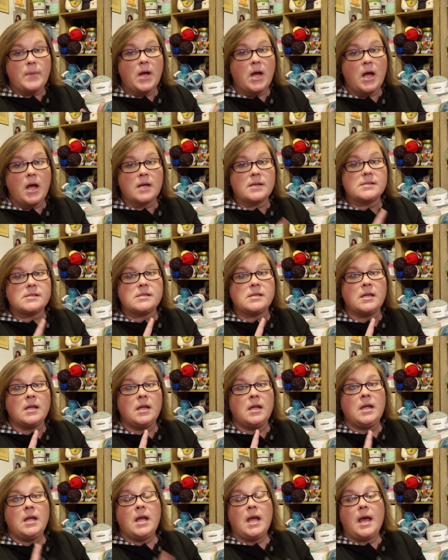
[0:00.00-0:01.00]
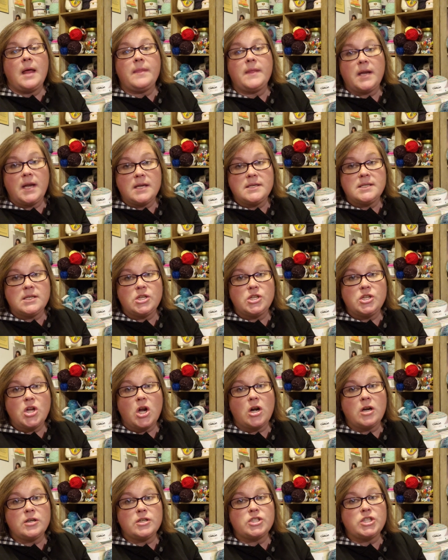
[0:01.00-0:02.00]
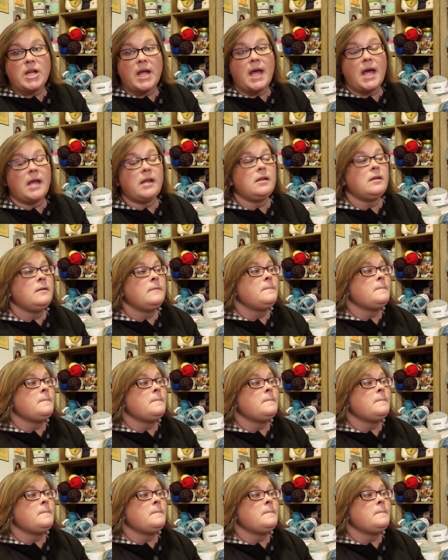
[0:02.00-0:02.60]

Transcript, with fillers: box, and then I did a yarn chat.